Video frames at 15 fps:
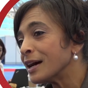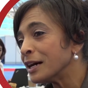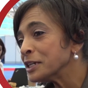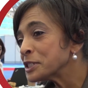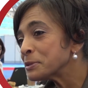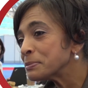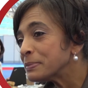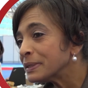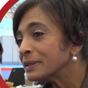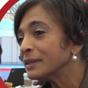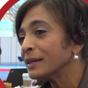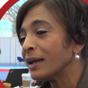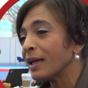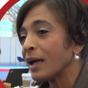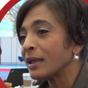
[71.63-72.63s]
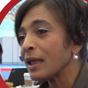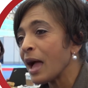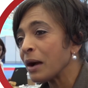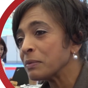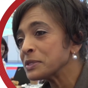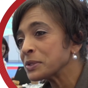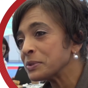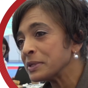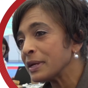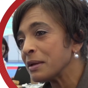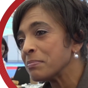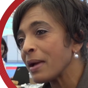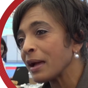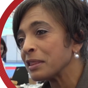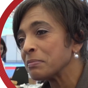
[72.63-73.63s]
cusp, and how it's going to
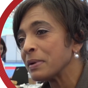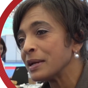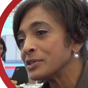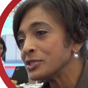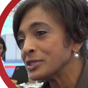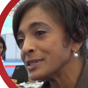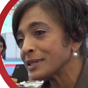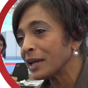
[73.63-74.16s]
impact the patient's